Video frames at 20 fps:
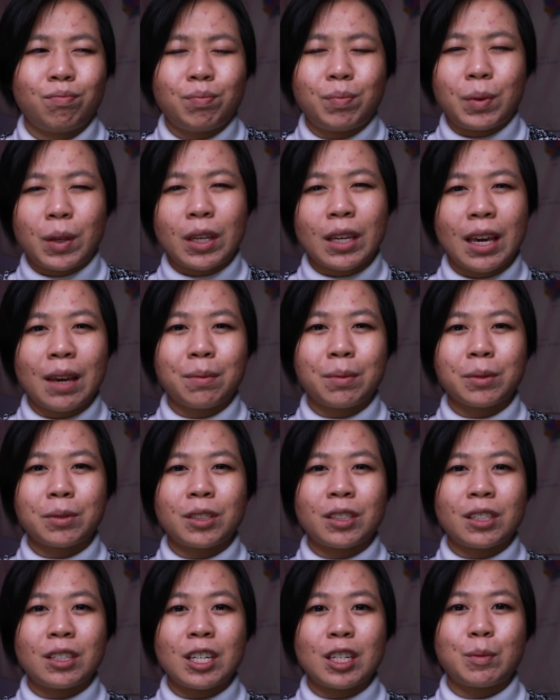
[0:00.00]
being able
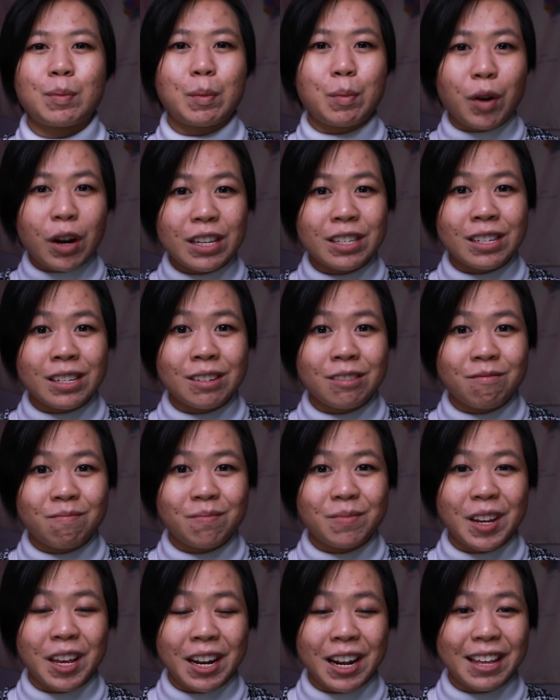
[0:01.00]
to just be present,
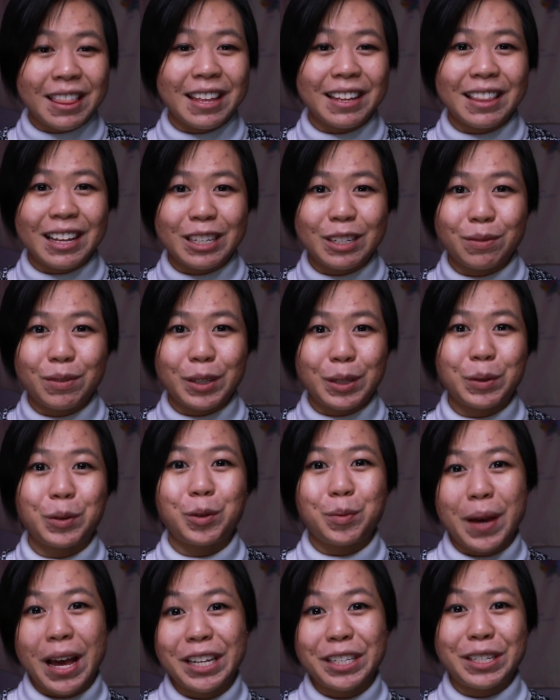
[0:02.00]
and I think that's a really cool
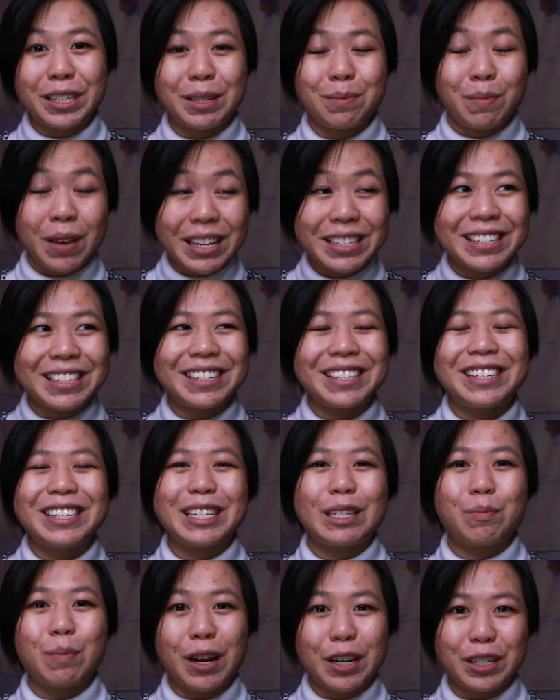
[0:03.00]
message,
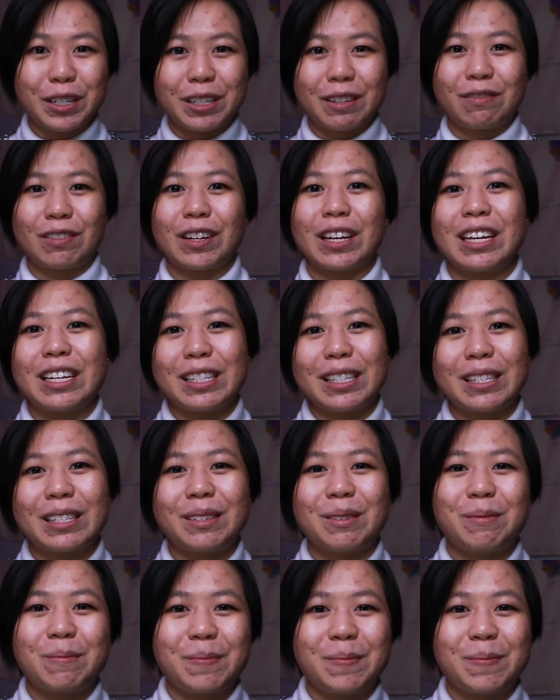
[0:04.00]
especially for kids.